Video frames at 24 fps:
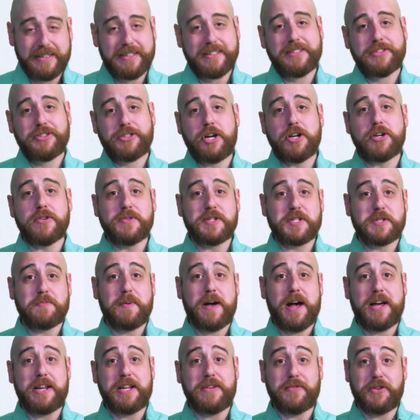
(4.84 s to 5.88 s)
It's hard to
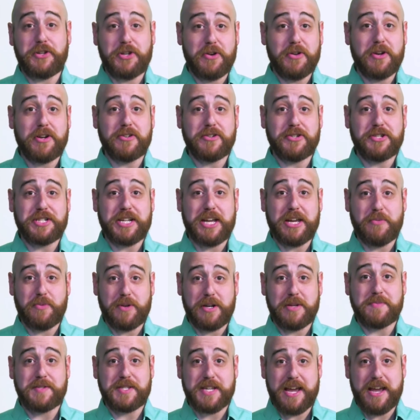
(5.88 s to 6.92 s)
respond if you don't understand
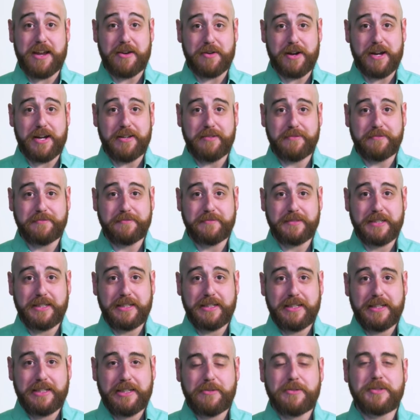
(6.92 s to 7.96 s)
what I'm saying, right?
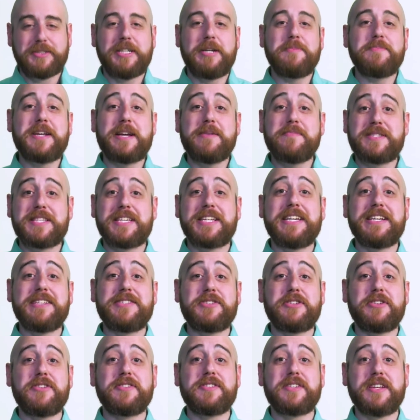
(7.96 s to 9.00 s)
Well, sometimes the kids
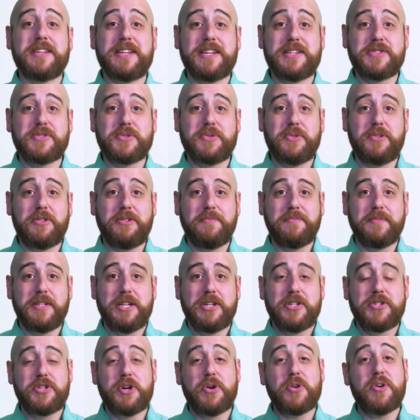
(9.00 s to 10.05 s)
in our Sunday school
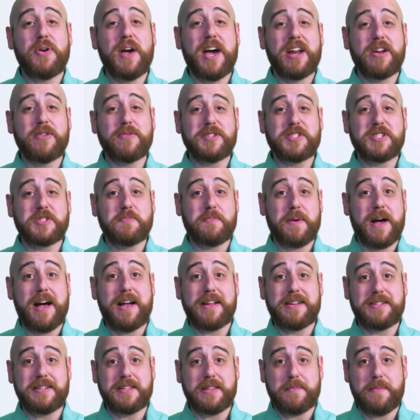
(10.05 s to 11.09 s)
don't know how to
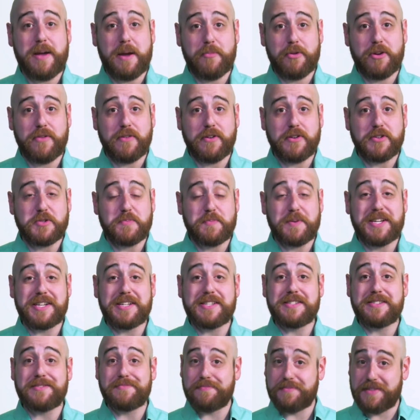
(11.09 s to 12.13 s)
respond to the memory verse
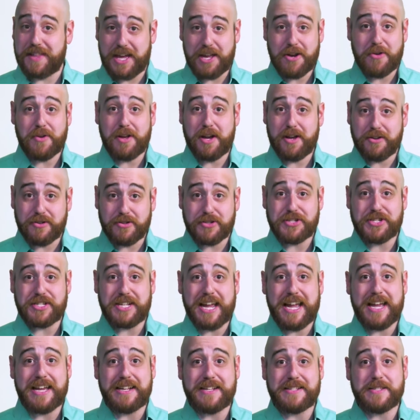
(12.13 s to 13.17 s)
because they don't
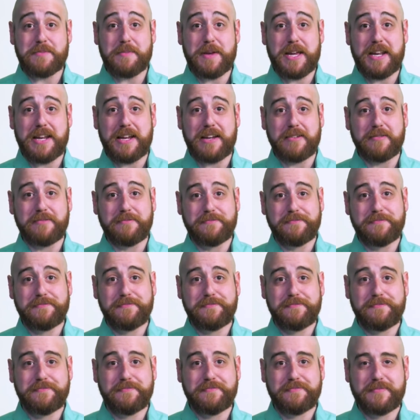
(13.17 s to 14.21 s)
understand its meaning.
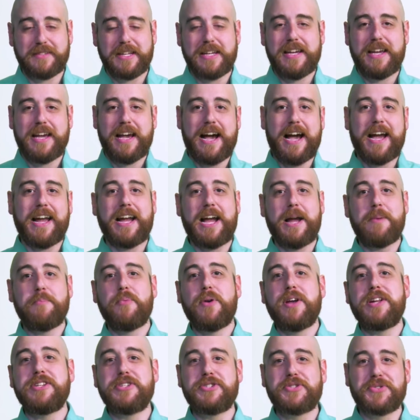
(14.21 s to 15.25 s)
Hi, I'm
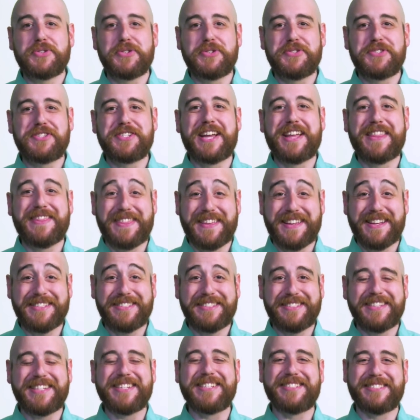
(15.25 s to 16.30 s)
Brendan Troost, and
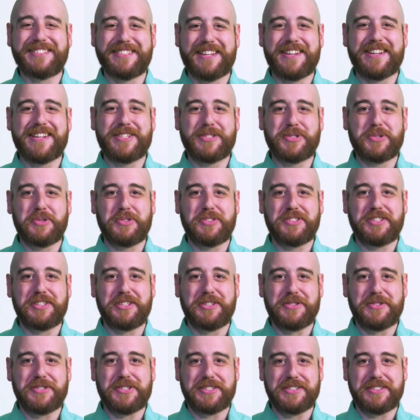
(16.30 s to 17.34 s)
this is Sunday School
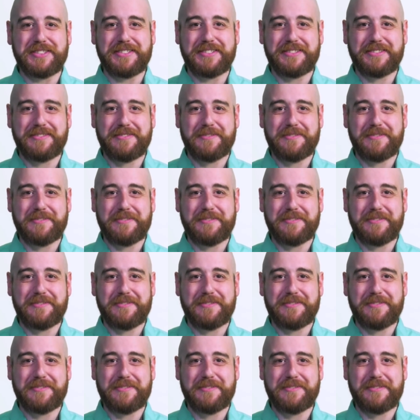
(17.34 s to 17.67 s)
Solutions.